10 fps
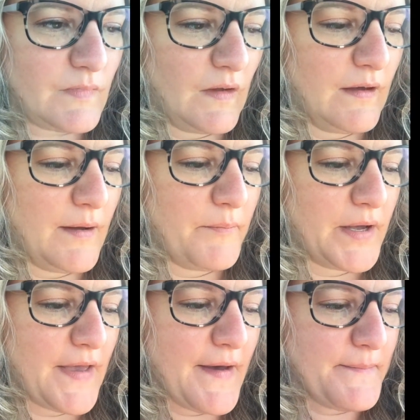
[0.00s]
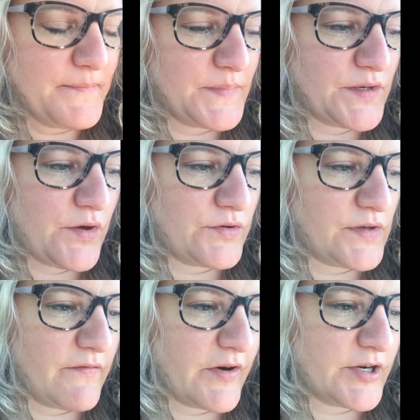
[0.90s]
But yeah, so
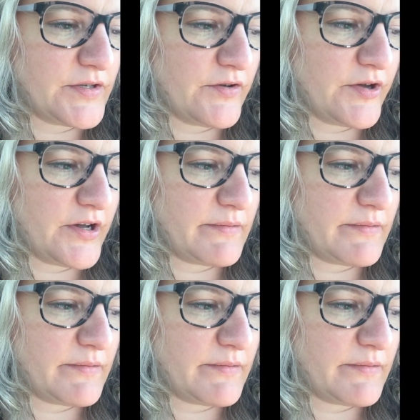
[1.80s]
far so good.